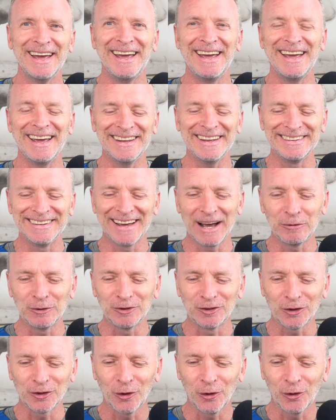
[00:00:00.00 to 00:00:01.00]
And I
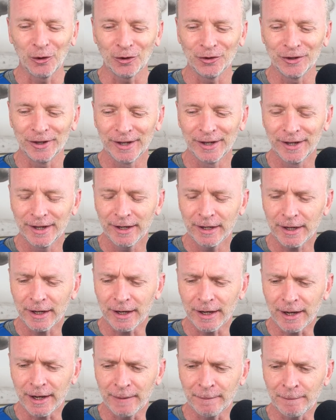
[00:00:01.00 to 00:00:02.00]
was told,
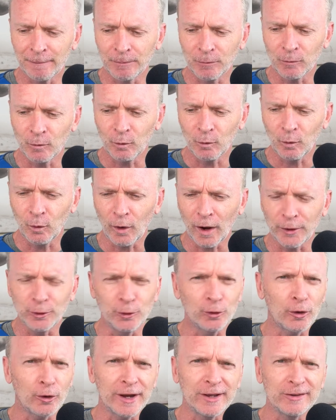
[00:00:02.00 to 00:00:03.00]
are you
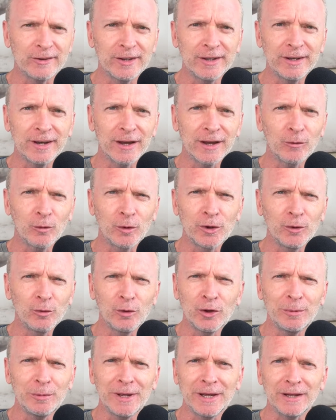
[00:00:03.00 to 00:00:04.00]
crazy? What do
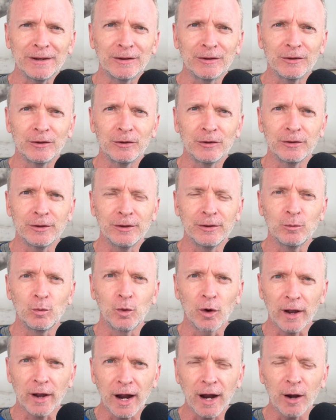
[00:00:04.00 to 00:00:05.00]
you mean?
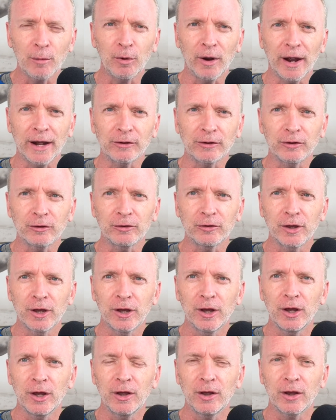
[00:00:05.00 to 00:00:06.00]
We're chiropractors.
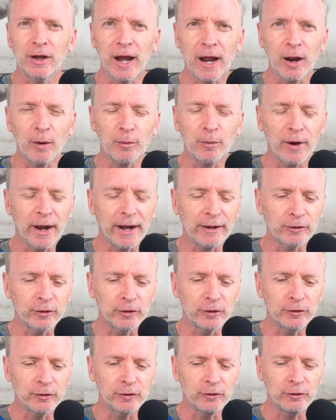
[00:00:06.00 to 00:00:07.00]

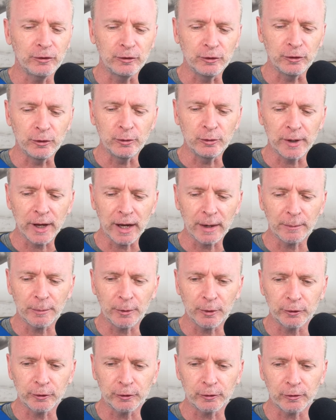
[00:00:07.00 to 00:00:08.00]
Chiropractors do not
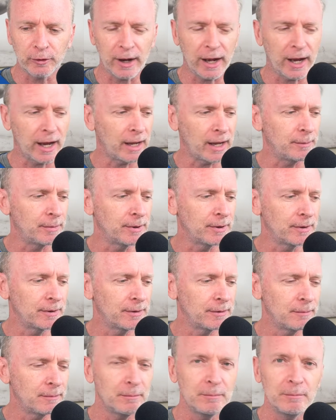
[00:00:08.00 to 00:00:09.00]
prescribe
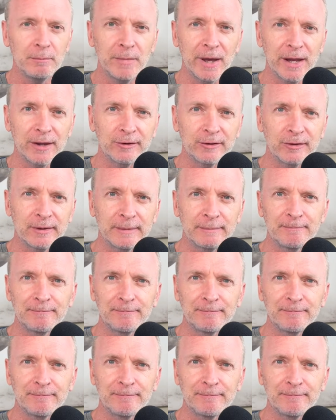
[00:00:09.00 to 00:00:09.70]
medicine.